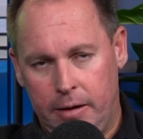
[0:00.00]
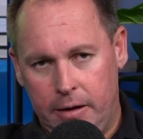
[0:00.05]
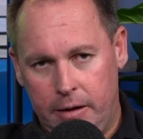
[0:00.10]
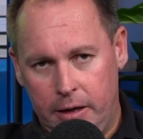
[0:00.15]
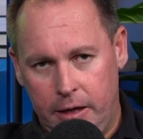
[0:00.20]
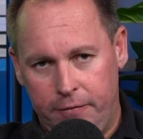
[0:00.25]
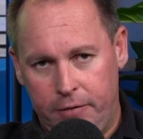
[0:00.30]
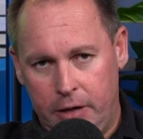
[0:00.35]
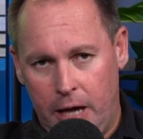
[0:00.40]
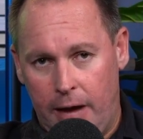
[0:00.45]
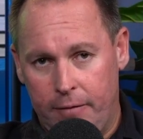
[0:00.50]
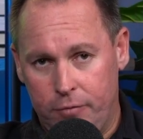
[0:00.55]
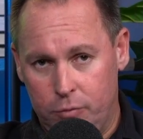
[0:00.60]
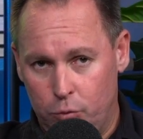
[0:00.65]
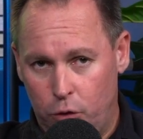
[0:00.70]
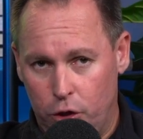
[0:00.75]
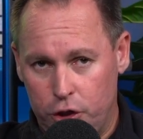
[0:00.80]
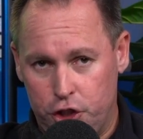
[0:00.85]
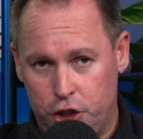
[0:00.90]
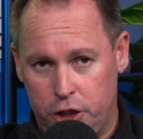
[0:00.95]
if you haven't
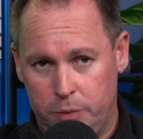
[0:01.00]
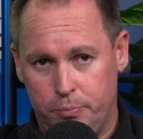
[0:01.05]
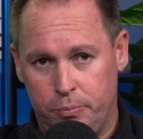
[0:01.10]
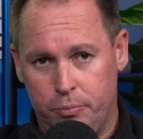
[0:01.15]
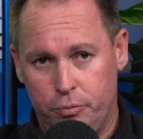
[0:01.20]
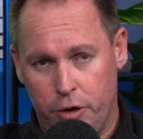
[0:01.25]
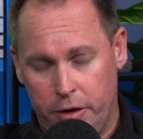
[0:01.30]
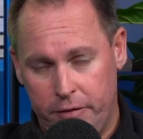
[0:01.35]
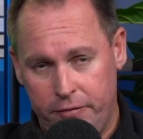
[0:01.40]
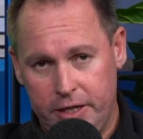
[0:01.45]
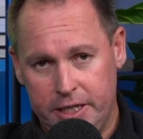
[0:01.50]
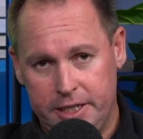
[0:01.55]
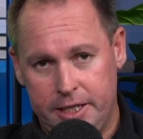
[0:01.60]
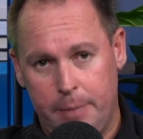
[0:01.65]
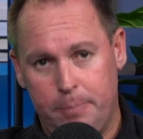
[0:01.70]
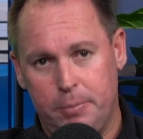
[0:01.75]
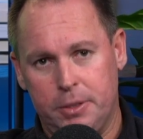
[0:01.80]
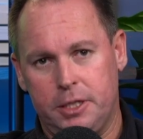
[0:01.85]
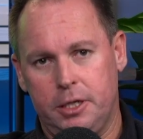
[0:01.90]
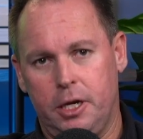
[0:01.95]
watched the previous
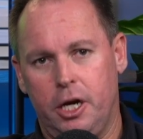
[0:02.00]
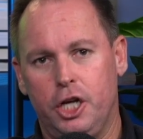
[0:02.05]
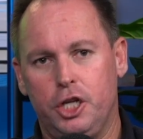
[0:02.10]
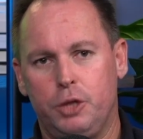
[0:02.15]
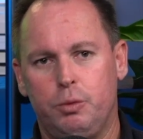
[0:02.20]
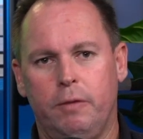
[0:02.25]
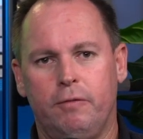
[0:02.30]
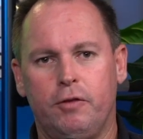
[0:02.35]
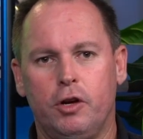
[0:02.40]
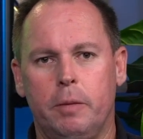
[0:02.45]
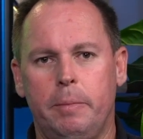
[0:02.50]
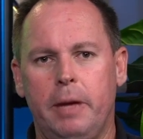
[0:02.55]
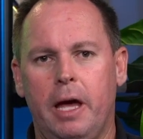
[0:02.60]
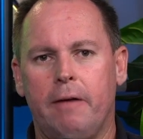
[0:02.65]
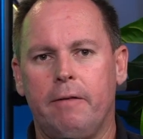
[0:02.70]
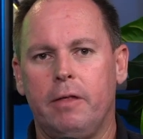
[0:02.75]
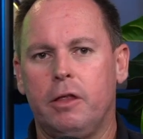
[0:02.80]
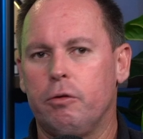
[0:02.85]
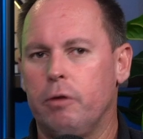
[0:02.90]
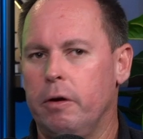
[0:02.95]
episodes, we've got
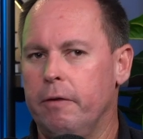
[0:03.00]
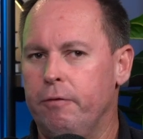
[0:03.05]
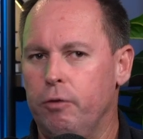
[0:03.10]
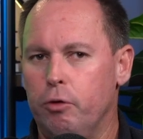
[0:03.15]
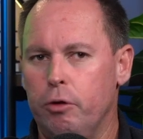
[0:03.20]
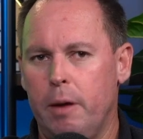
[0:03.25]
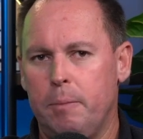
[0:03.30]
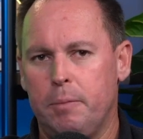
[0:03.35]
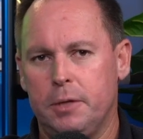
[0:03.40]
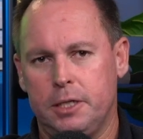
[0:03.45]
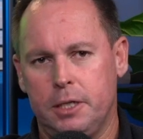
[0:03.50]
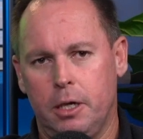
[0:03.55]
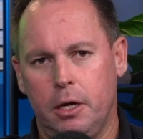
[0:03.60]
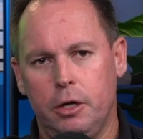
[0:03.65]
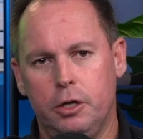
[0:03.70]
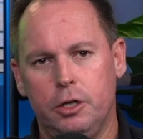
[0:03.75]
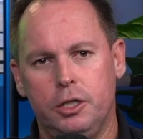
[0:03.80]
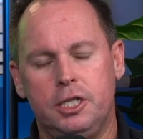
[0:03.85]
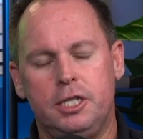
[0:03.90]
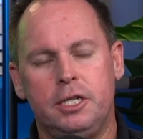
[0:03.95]
about 3 or 4
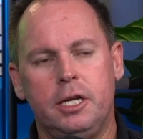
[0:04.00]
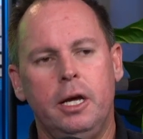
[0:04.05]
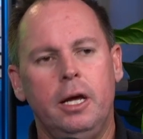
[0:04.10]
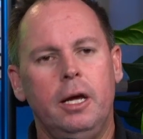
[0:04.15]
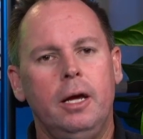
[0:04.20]
episodes